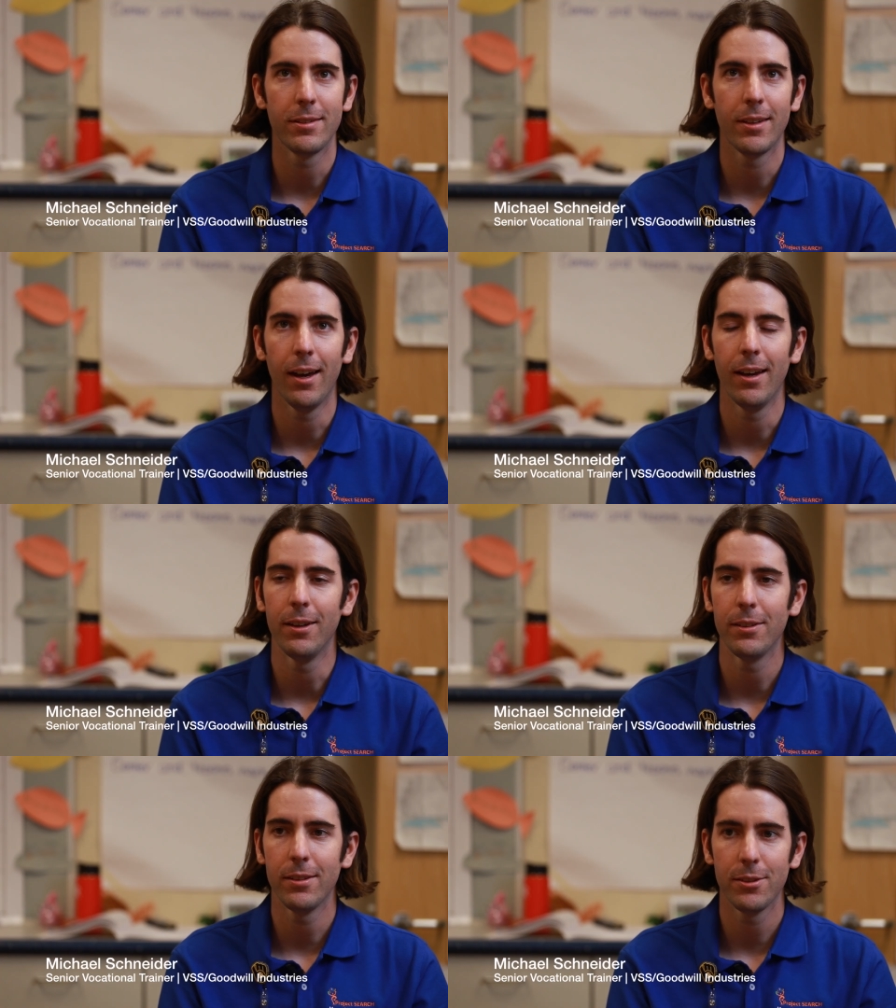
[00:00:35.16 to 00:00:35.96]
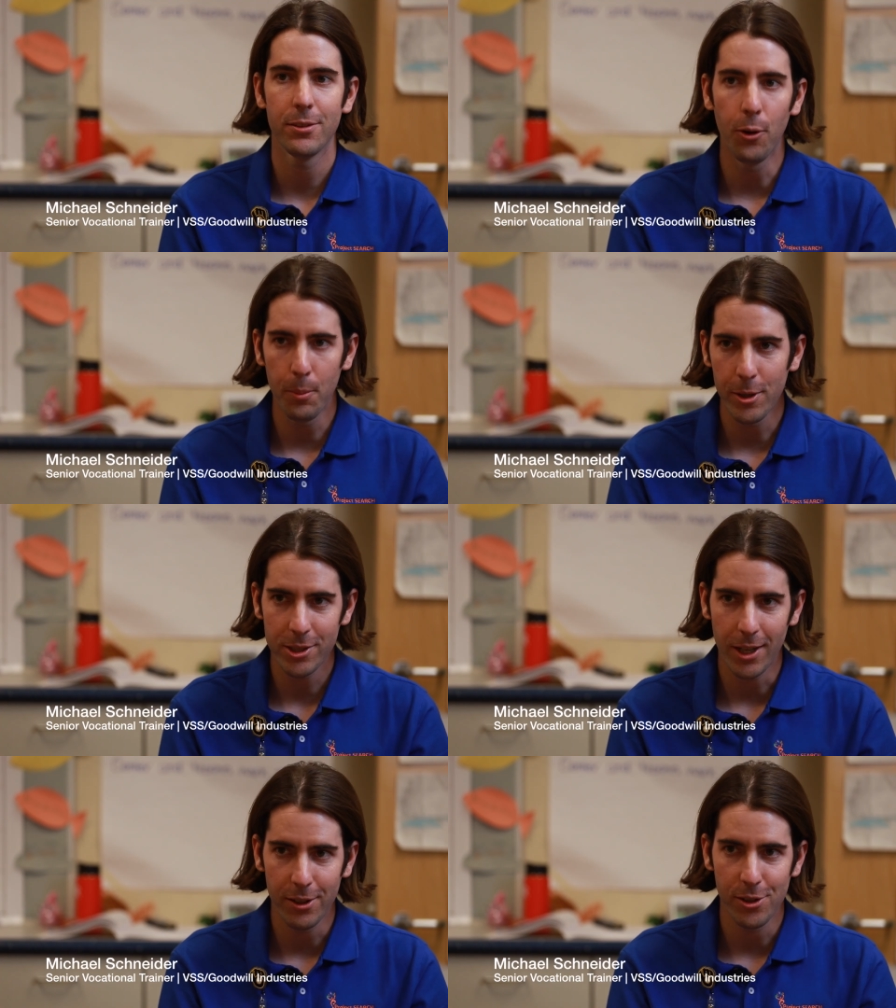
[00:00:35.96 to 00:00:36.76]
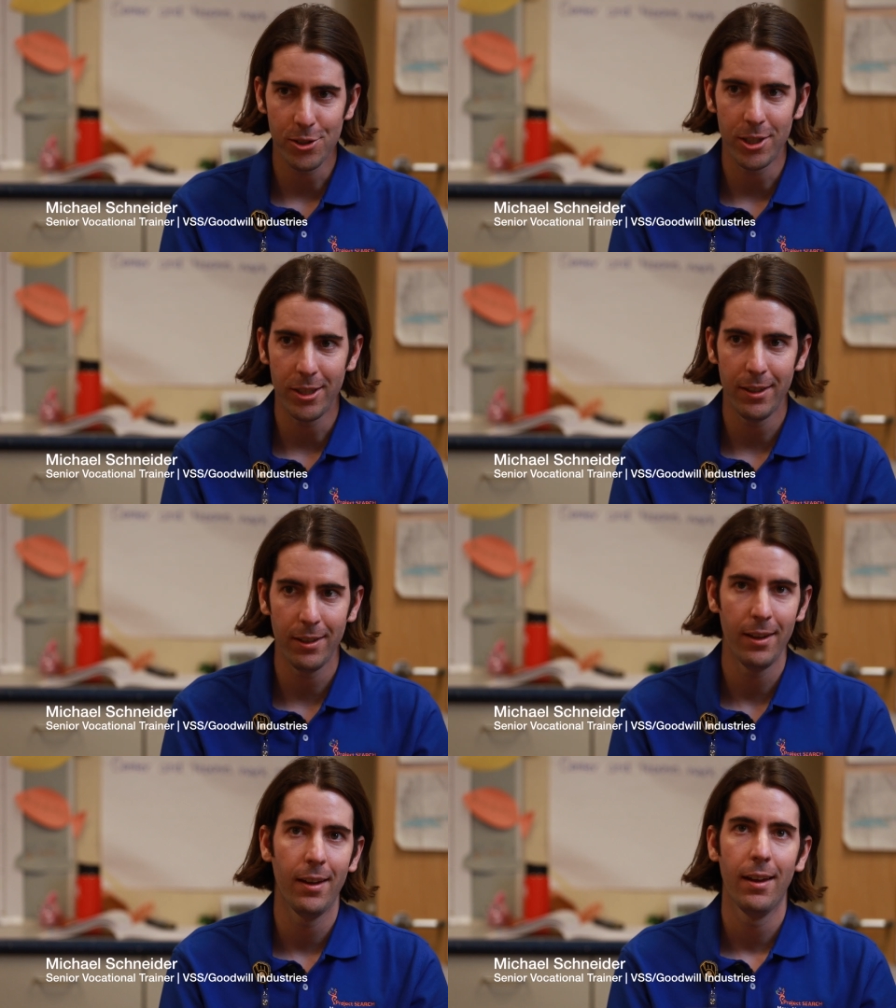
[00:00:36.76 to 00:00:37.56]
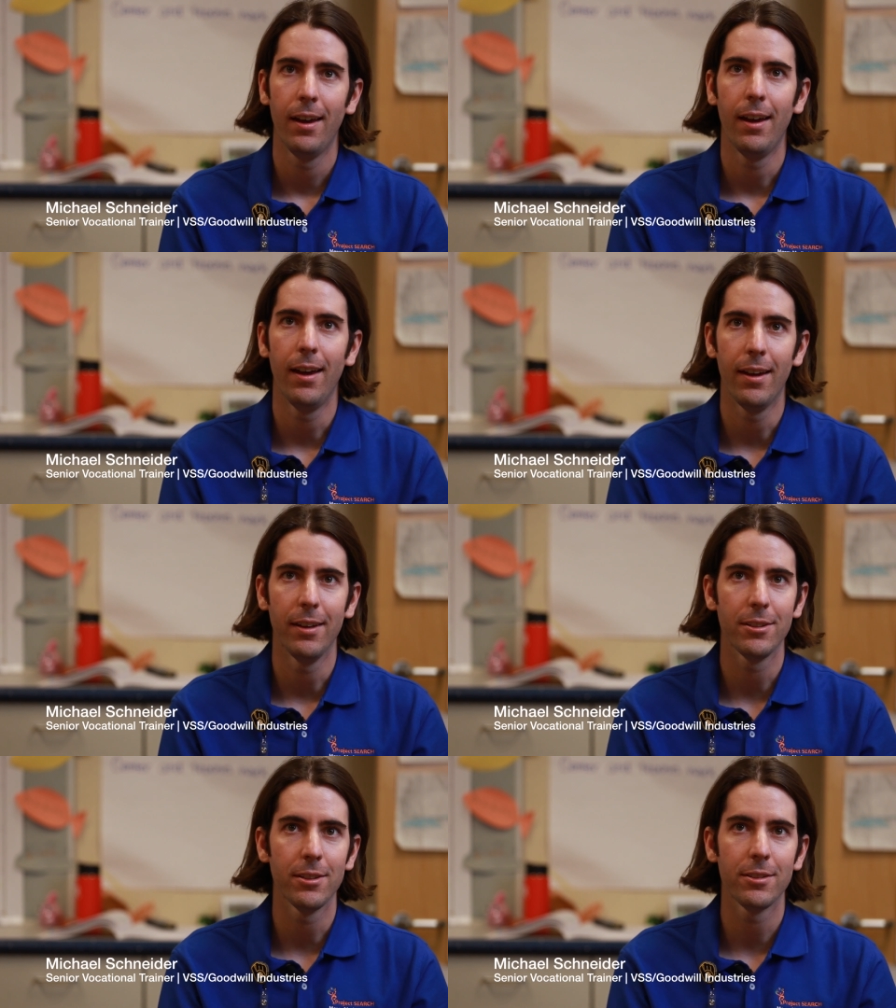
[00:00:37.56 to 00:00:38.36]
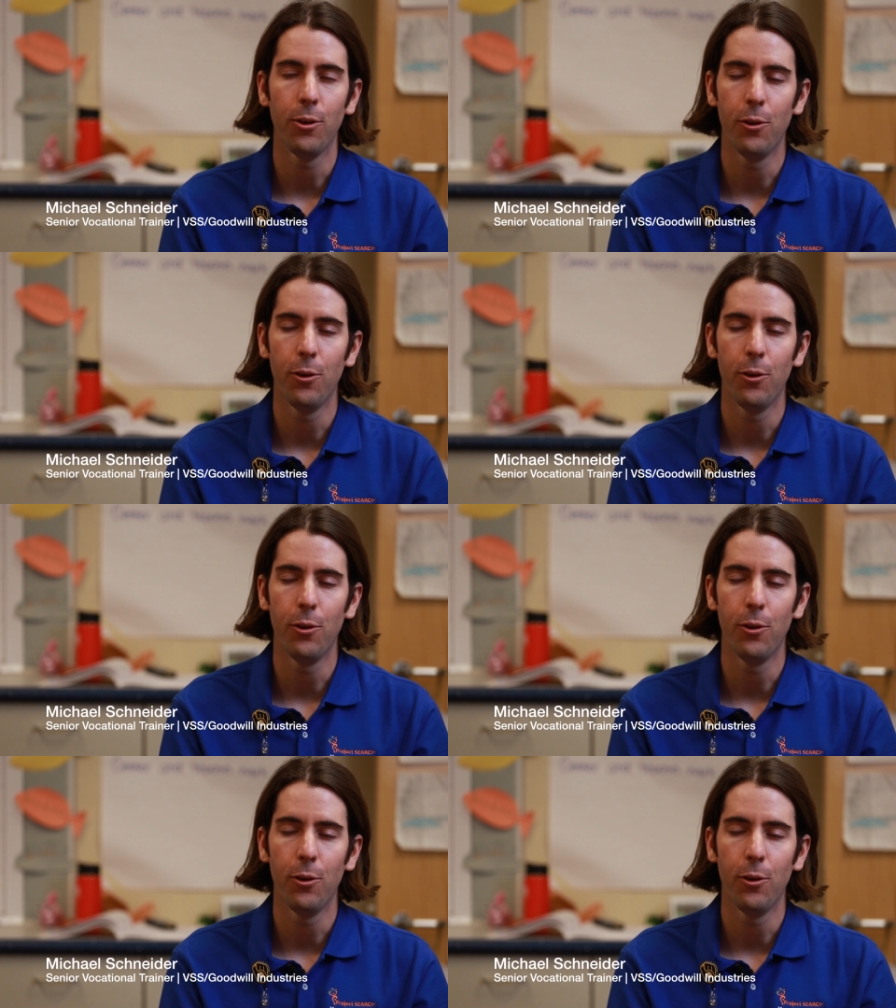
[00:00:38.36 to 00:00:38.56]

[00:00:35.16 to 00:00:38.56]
He's got so much energy and just